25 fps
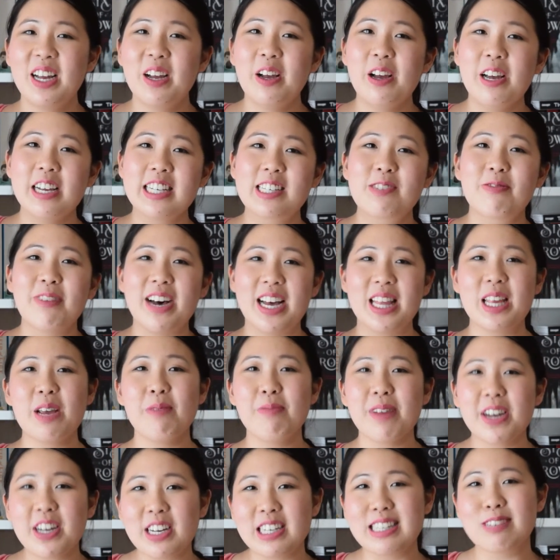It's funny
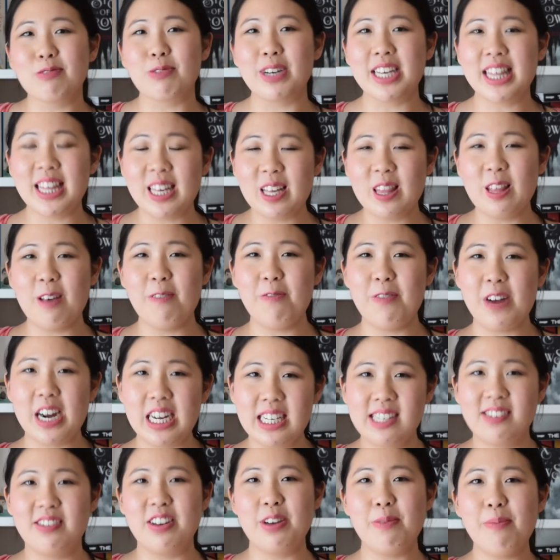because within the
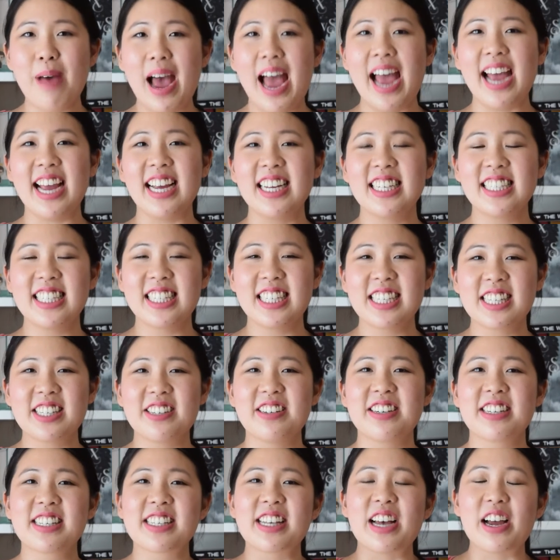first few pages,
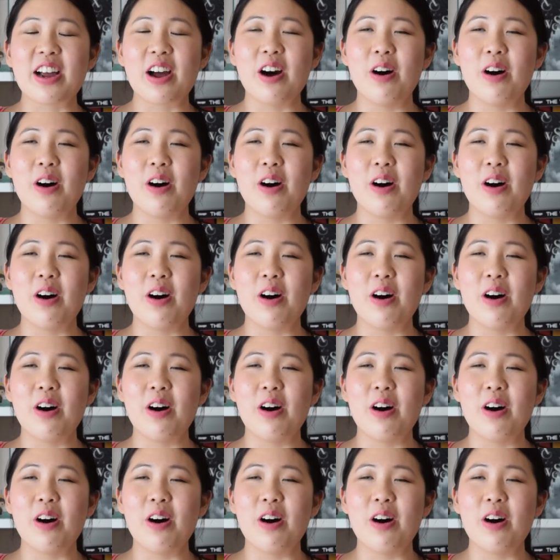I was like,